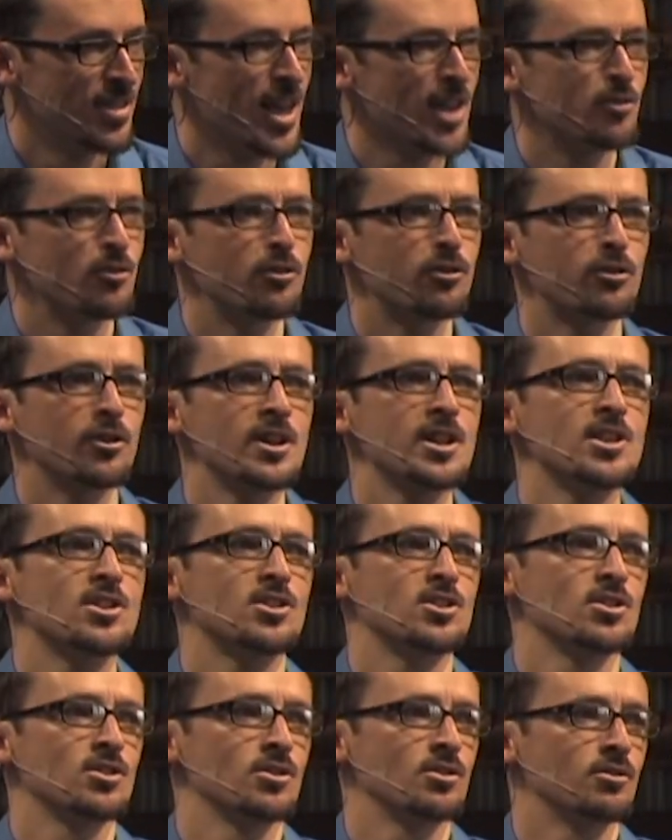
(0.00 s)
That
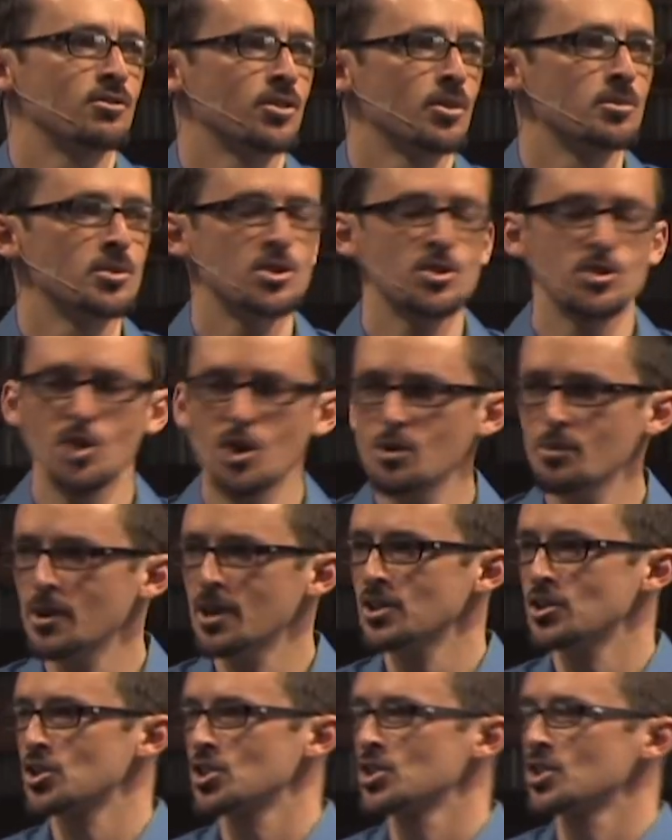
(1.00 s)
frees you from so
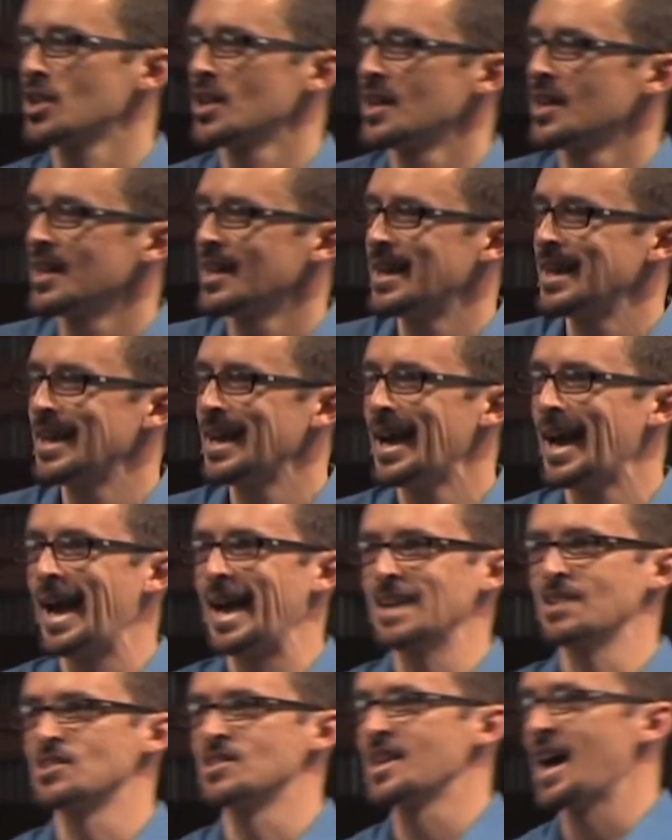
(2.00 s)
much
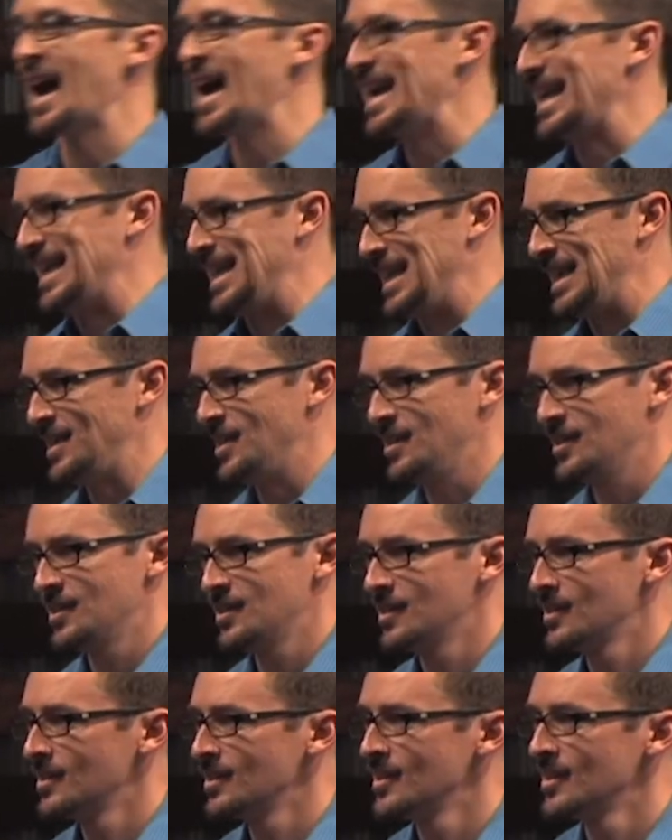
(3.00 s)
anxiety,
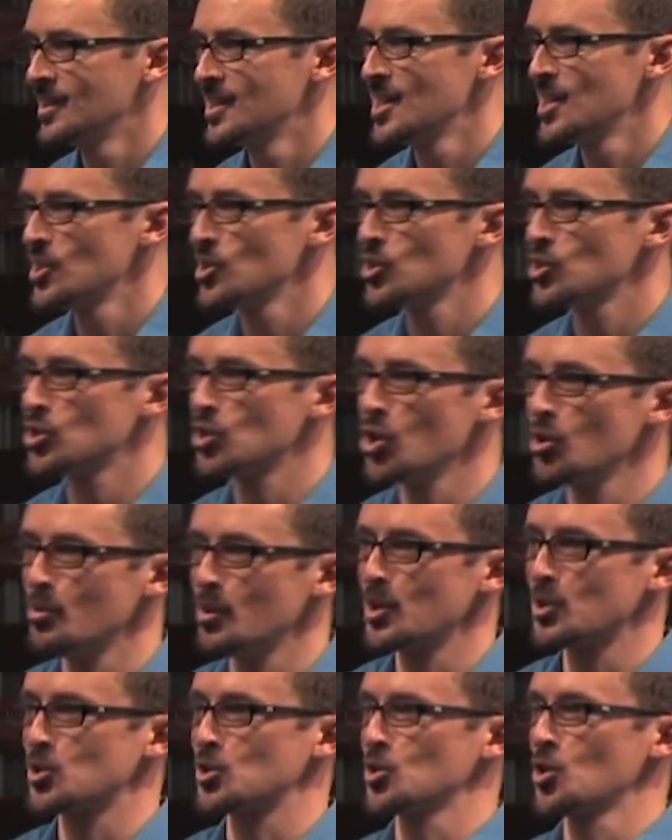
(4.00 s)
so
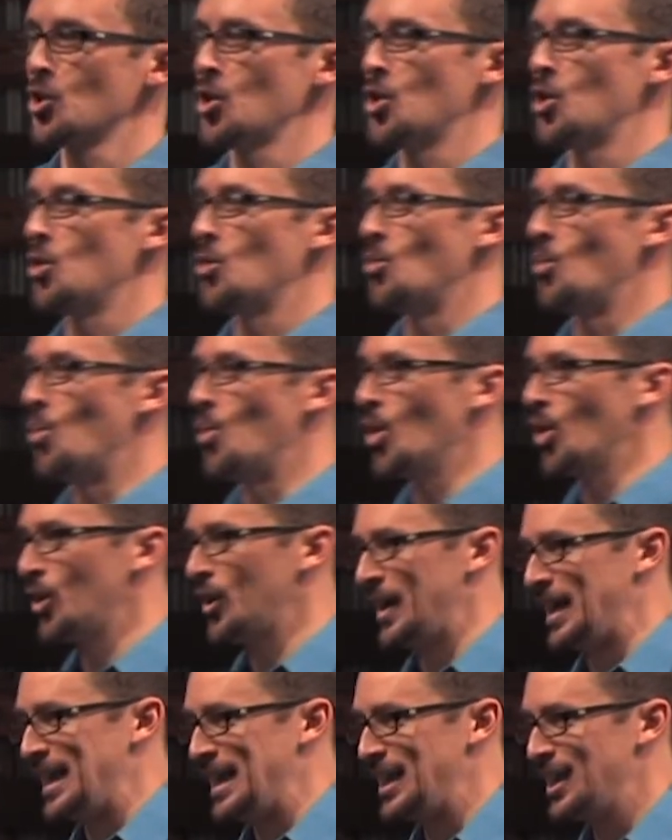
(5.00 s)
much
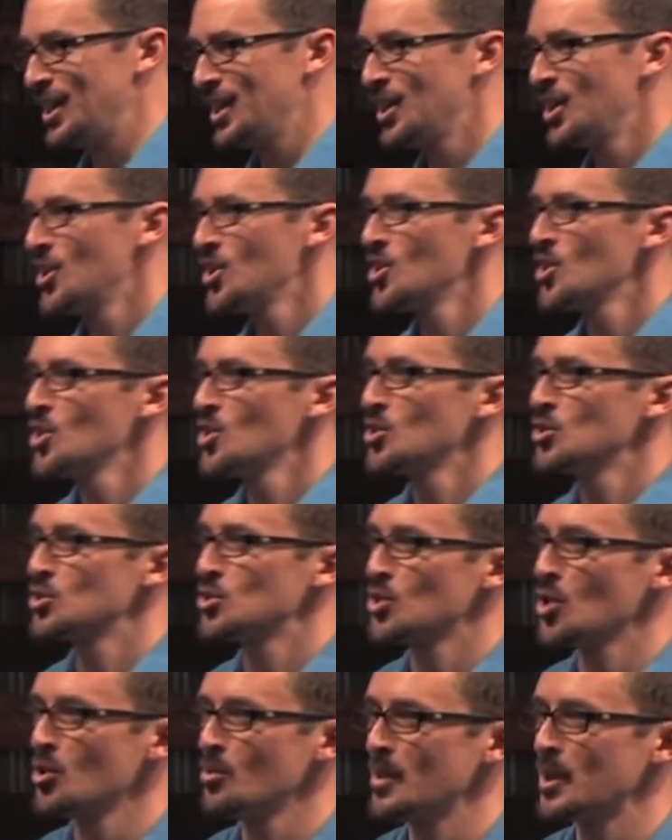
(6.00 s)
worry,
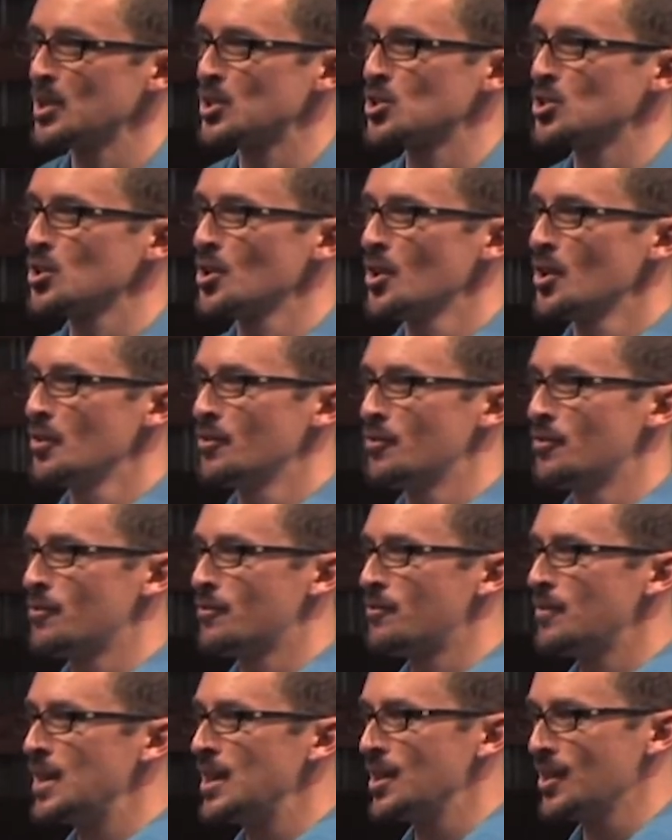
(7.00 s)
so much
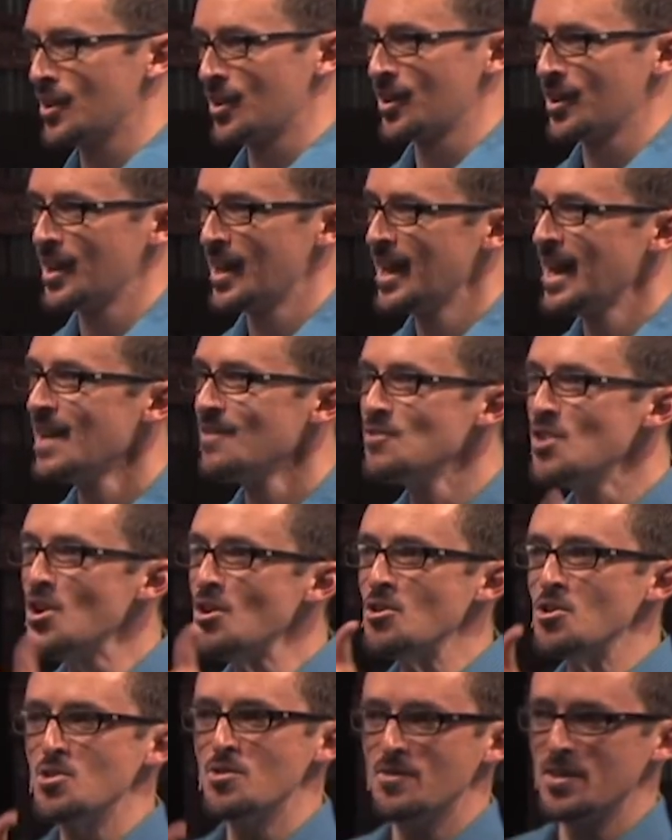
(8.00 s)
fear. And I
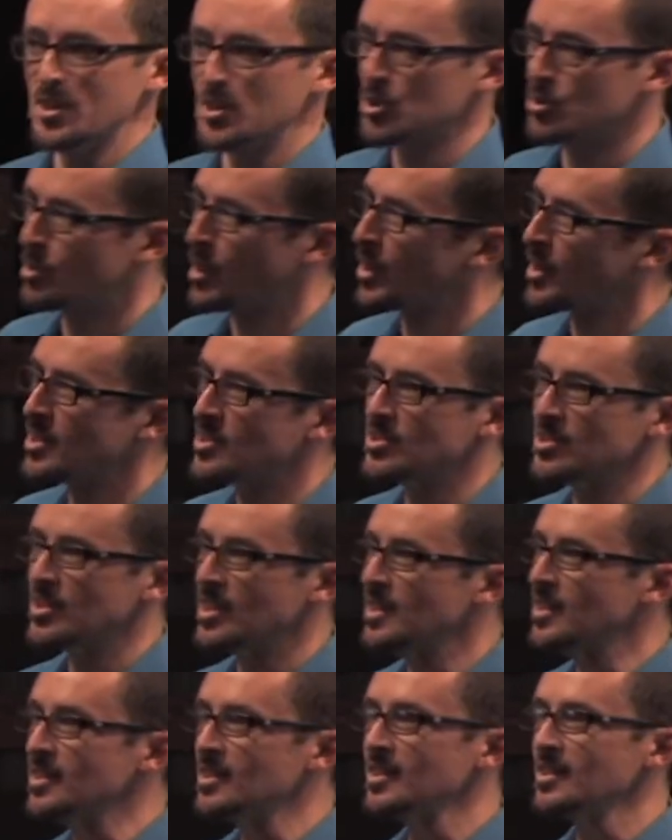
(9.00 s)
know you've
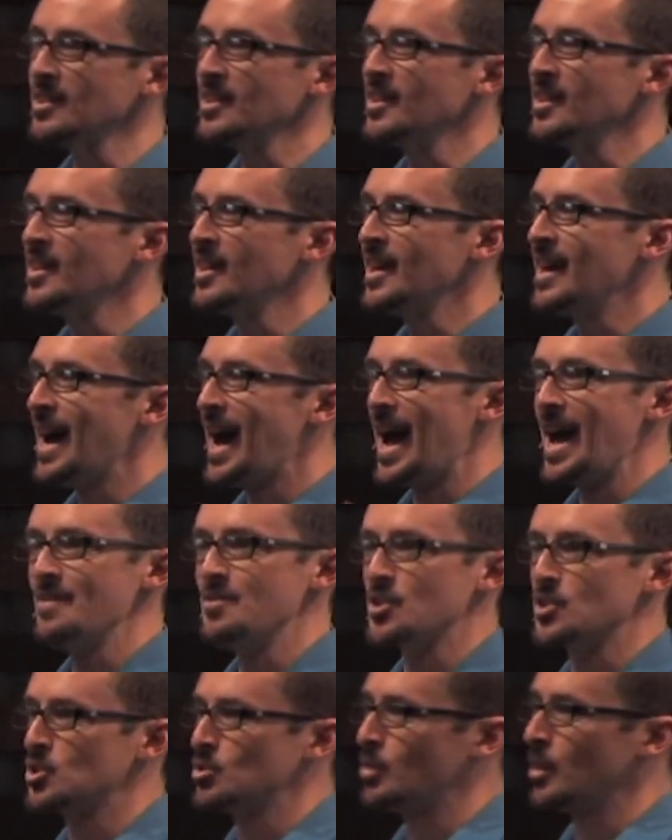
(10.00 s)
experienced it.
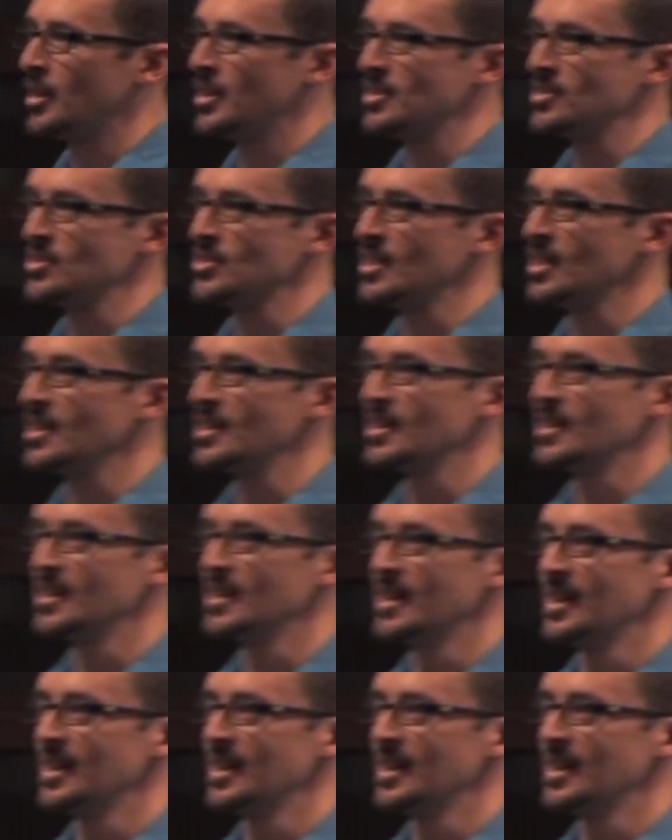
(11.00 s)
I've experienced it.